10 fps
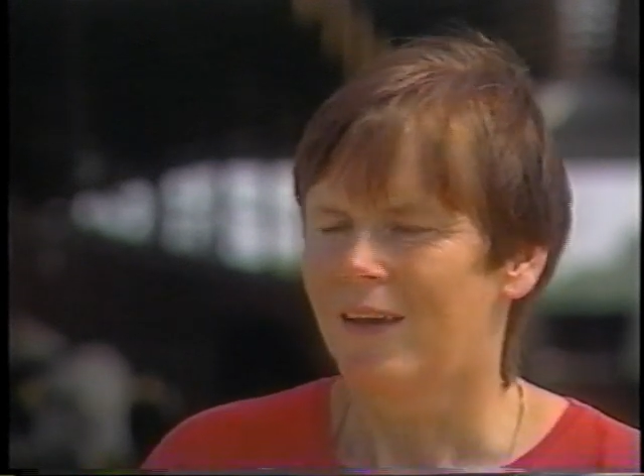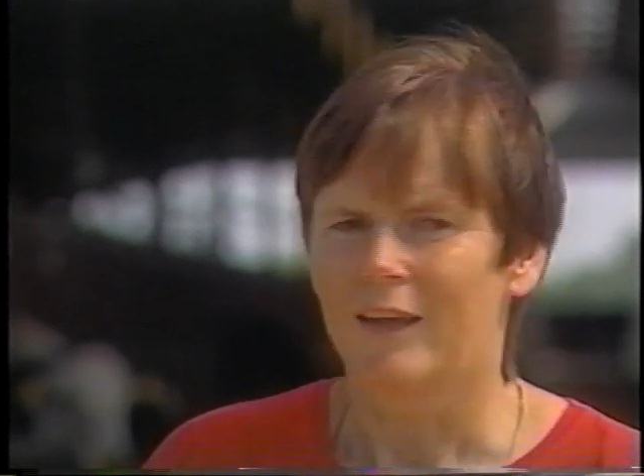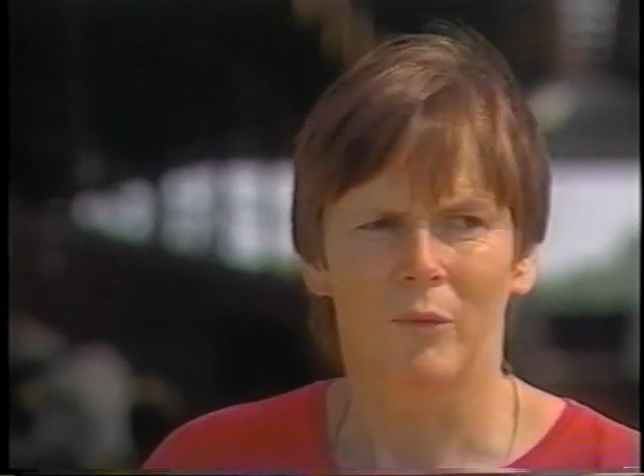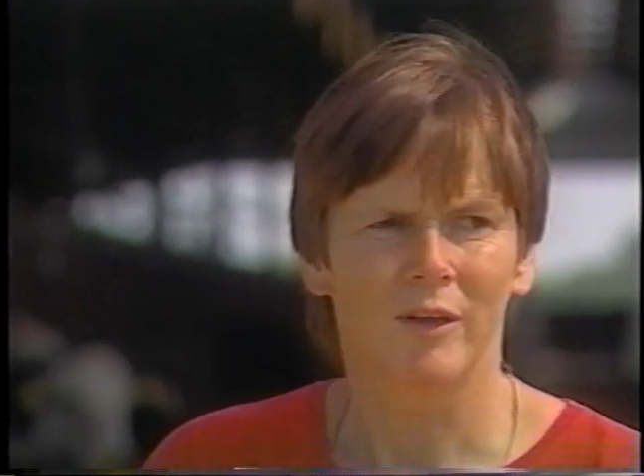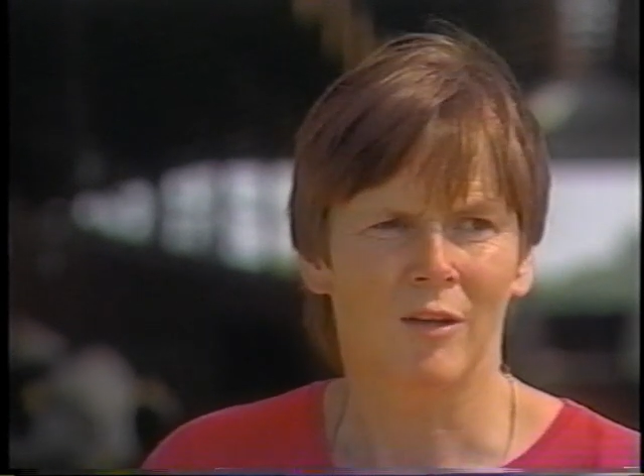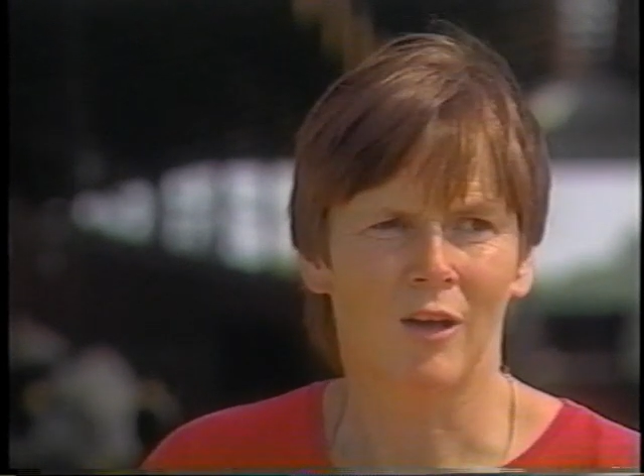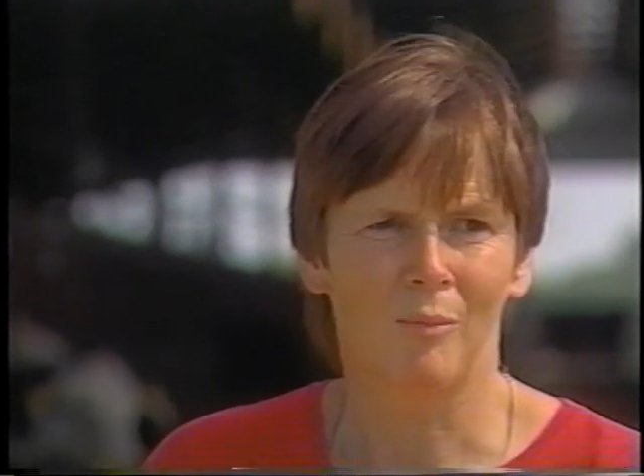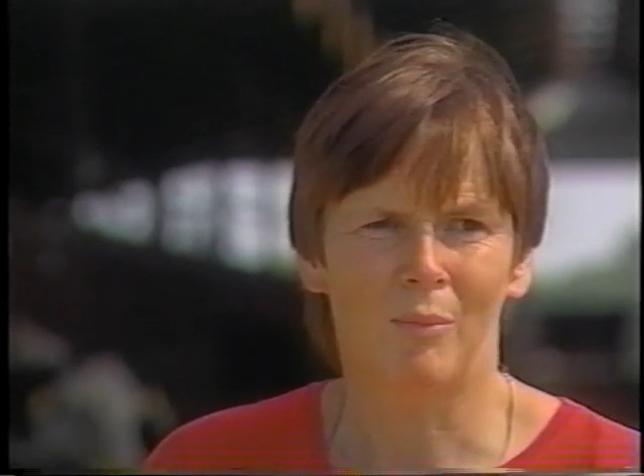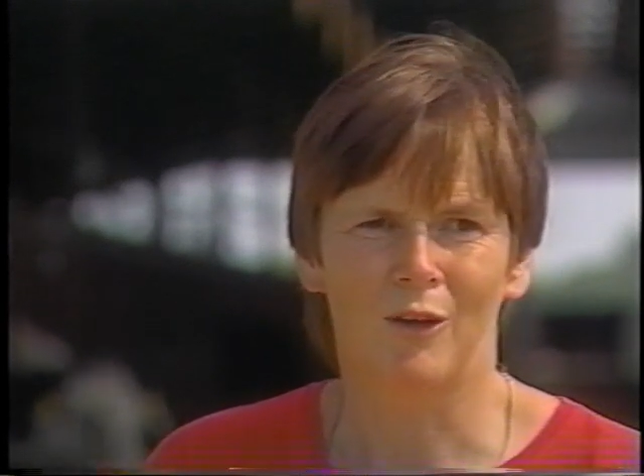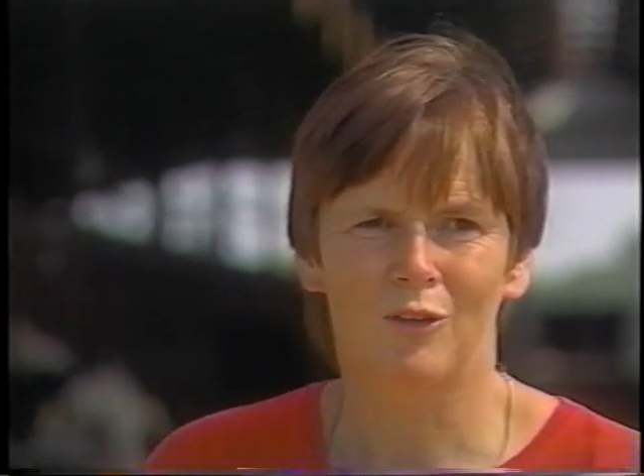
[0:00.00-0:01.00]
And with the
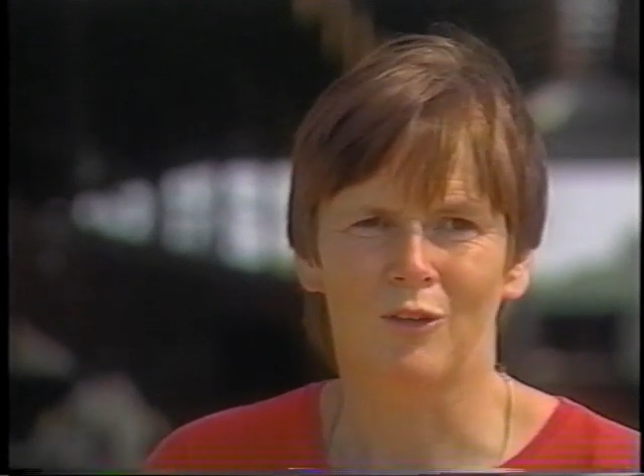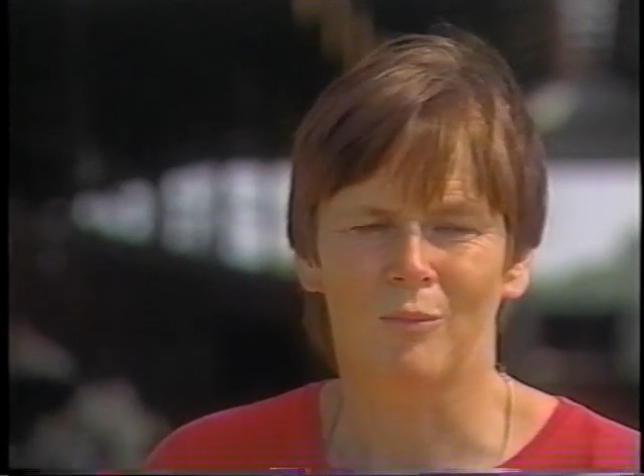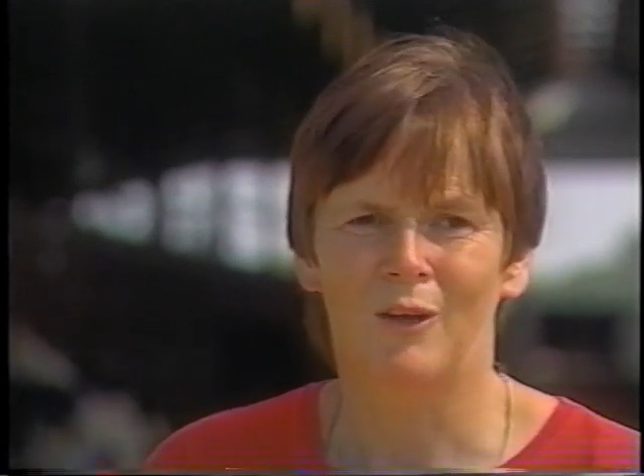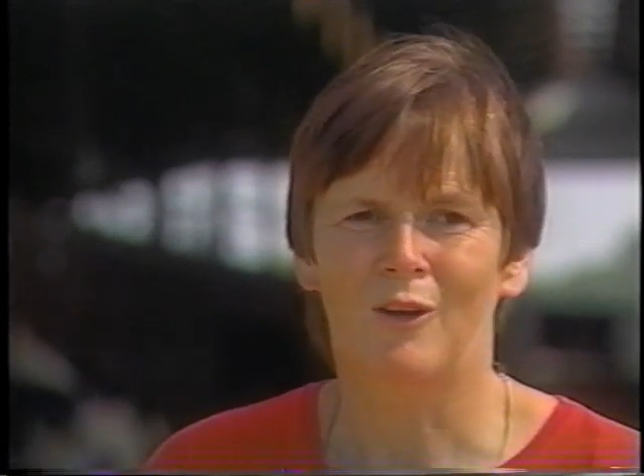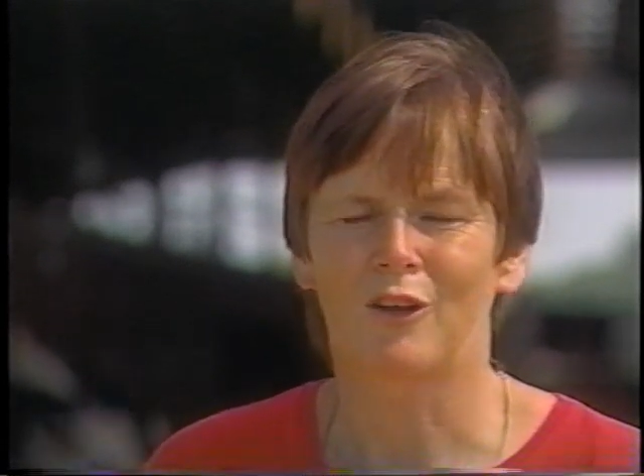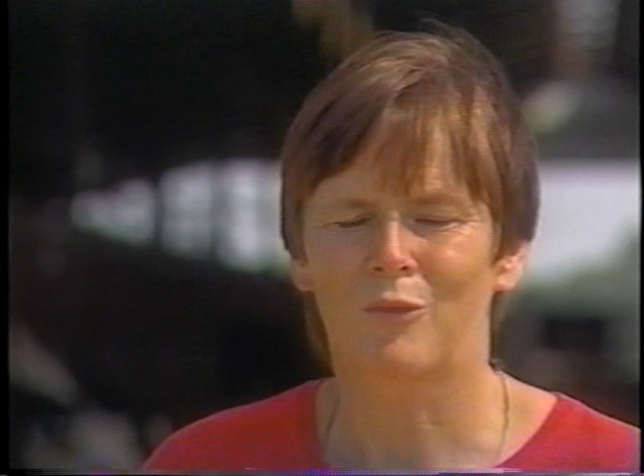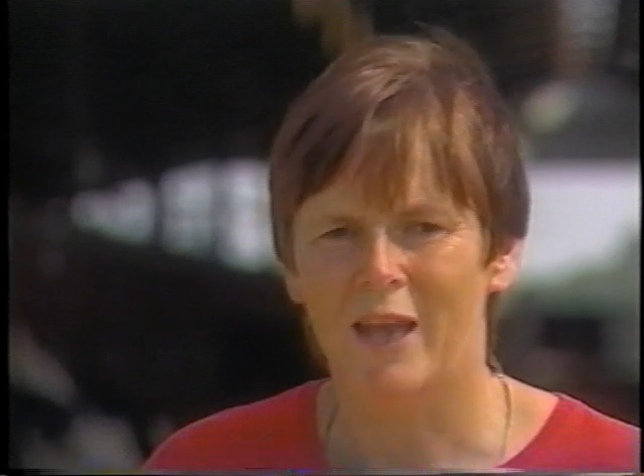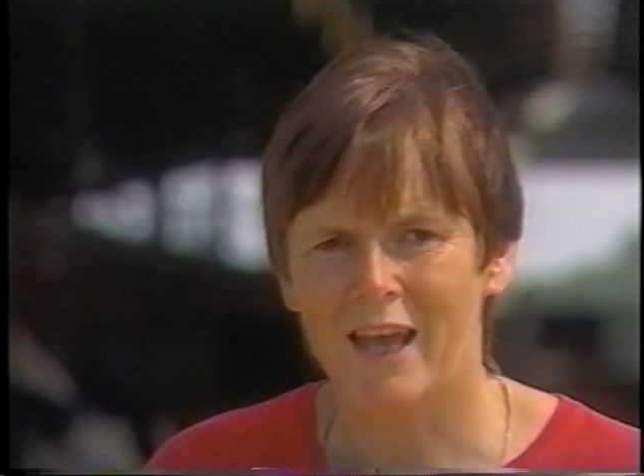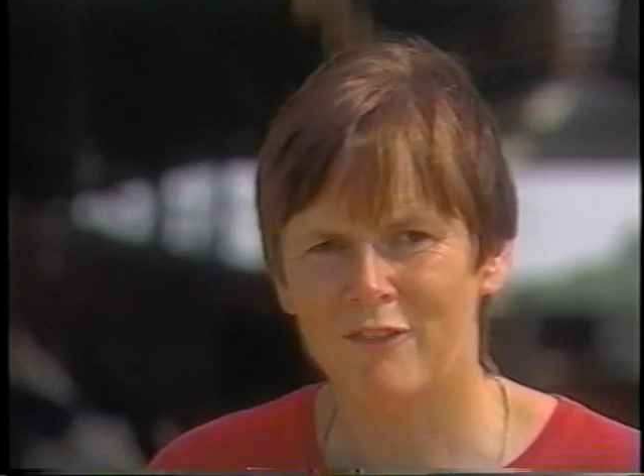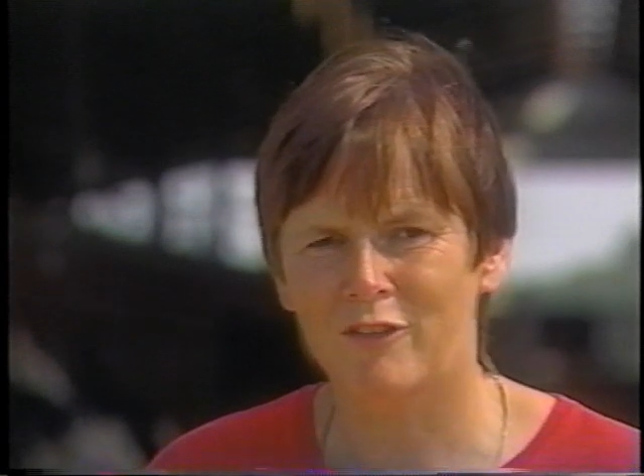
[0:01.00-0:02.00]
compost, because
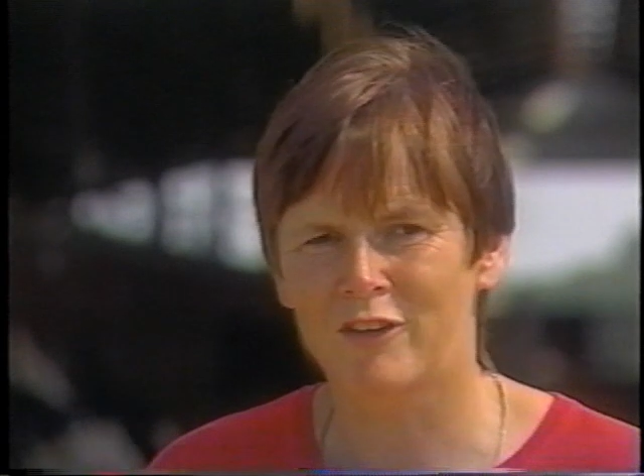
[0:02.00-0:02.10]
we have